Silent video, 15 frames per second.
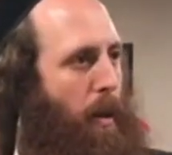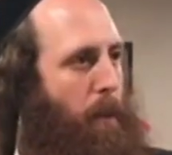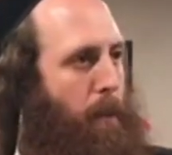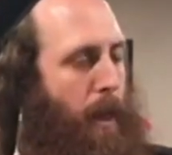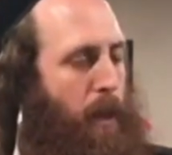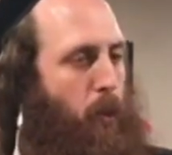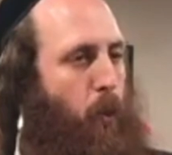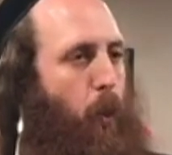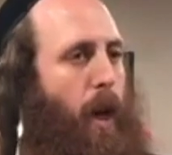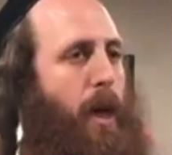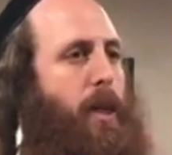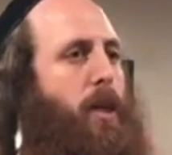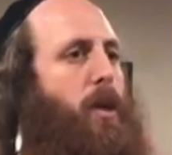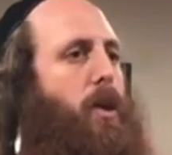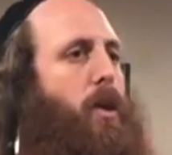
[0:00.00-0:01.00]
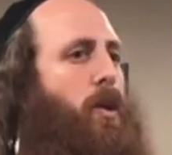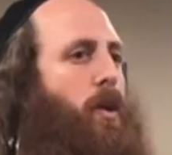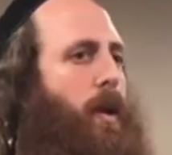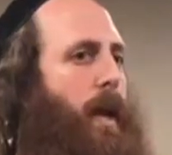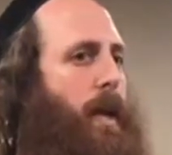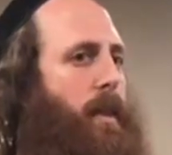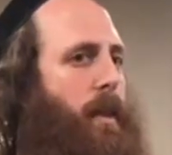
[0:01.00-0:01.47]
But when you
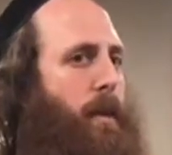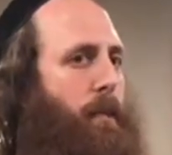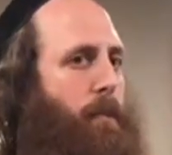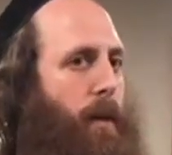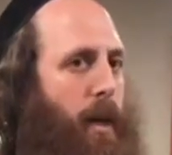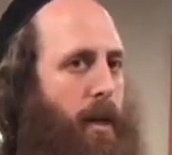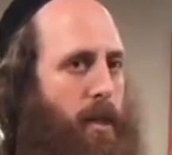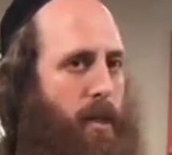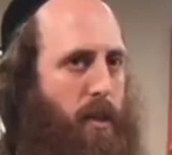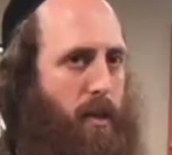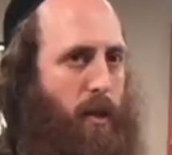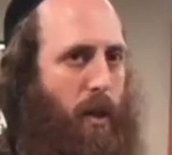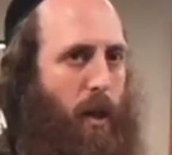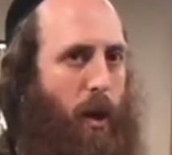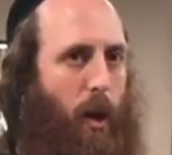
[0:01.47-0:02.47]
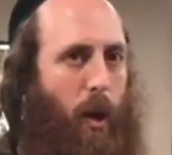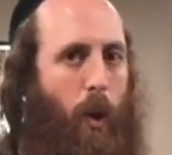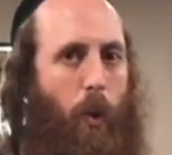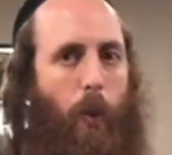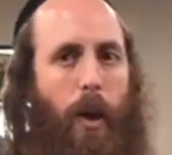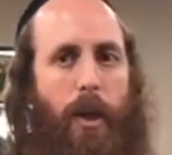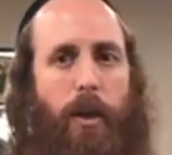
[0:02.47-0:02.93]
look at the past,
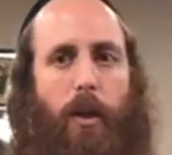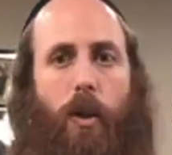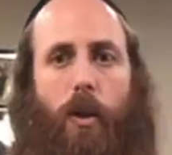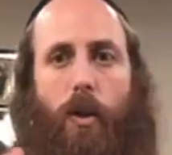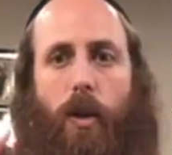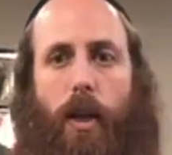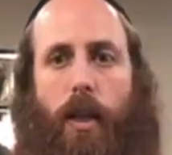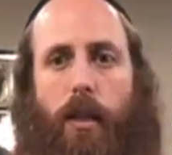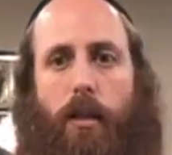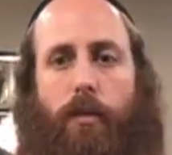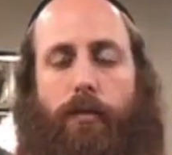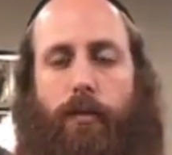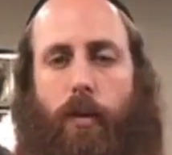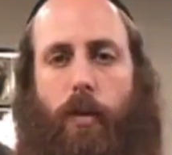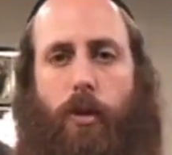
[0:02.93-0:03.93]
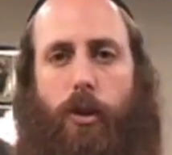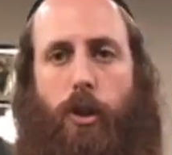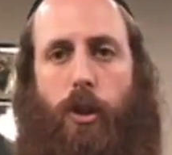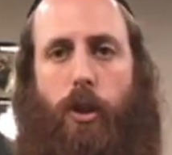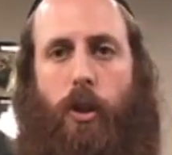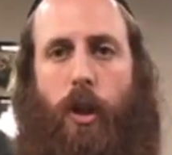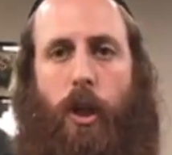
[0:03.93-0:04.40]
or when you look at the
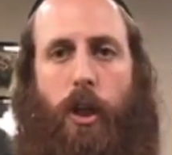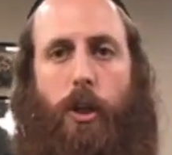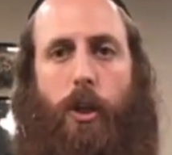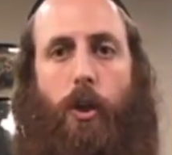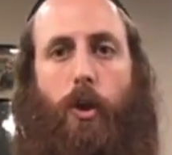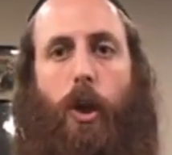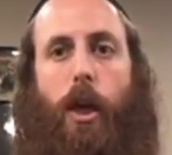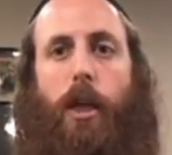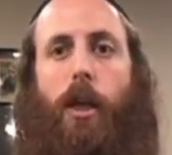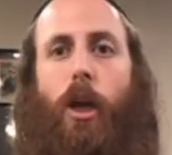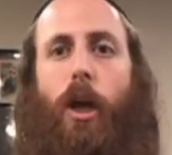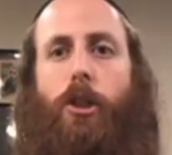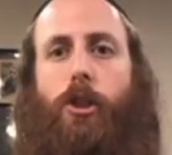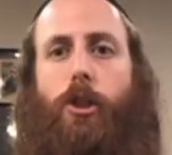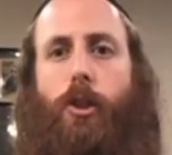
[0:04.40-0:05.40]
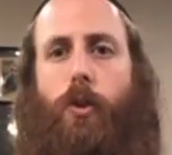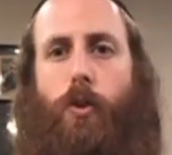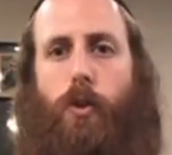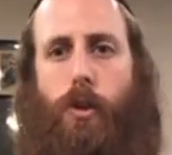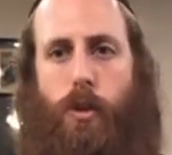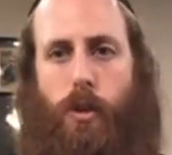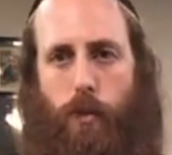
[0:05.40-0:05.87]
future, you cannot
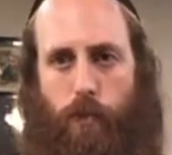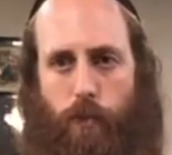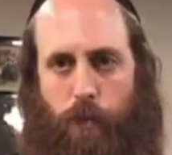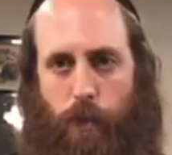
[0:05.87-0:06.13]
choose.